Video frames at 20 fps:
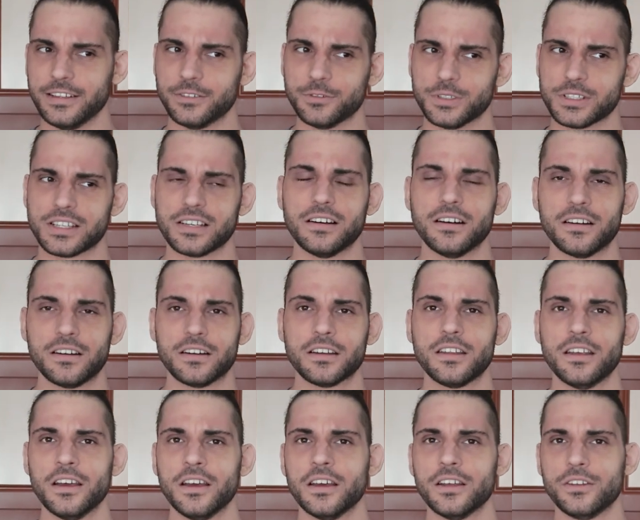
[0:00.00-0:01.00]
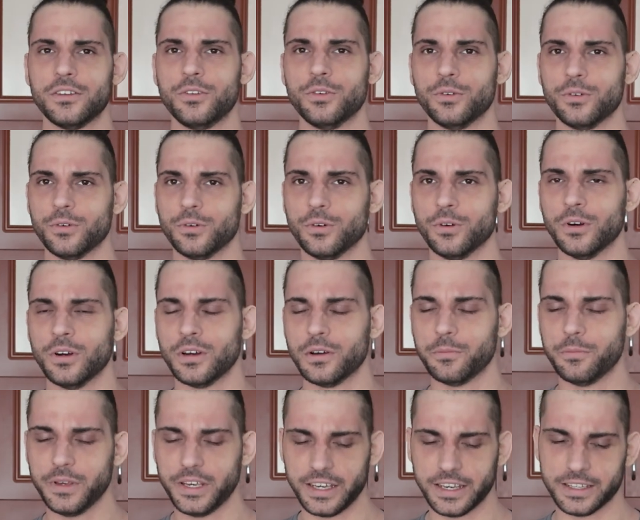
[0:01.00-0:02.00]
It was hard to
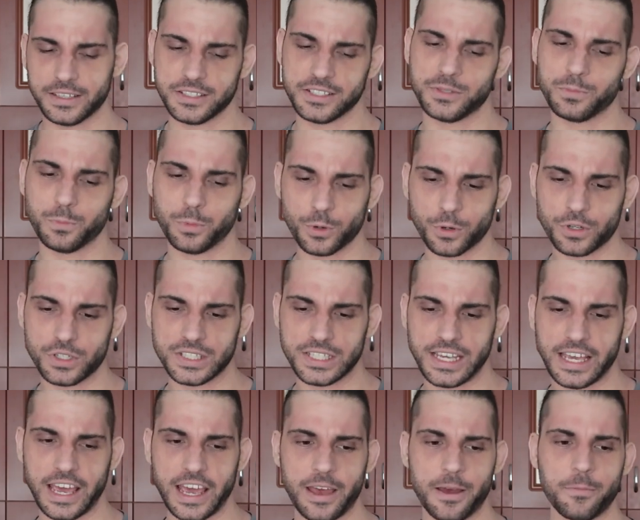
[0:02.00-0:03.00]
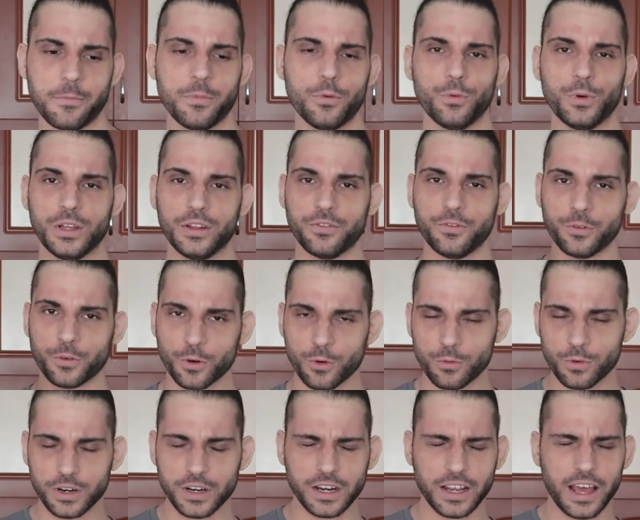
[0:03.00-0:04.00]
be at the sports camp with four
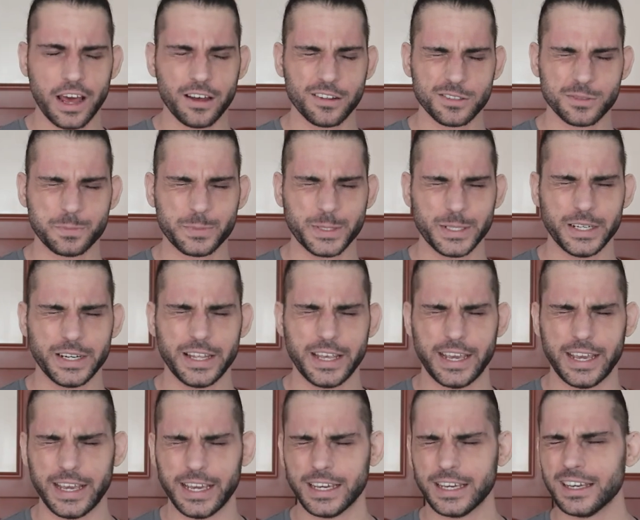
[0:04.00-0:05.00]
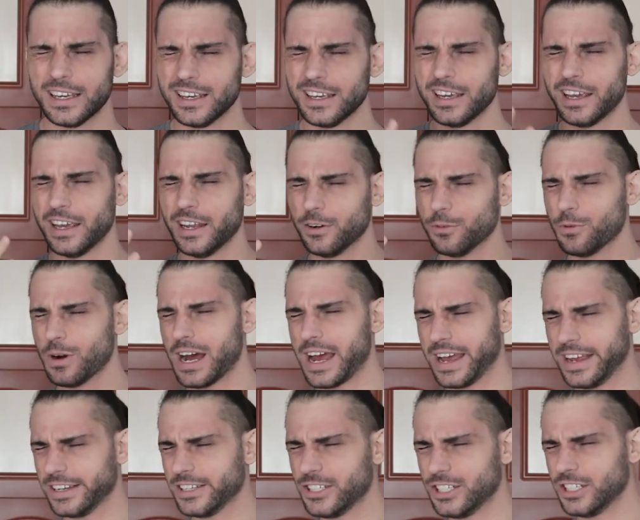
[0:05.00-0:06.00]
workouts per day and
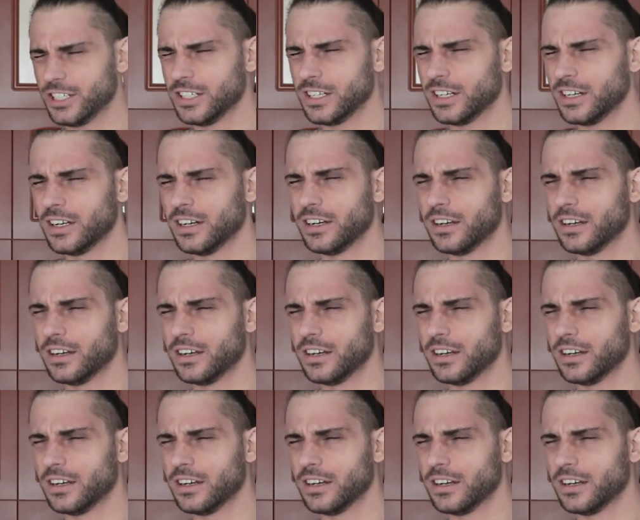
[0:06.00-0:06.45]
watch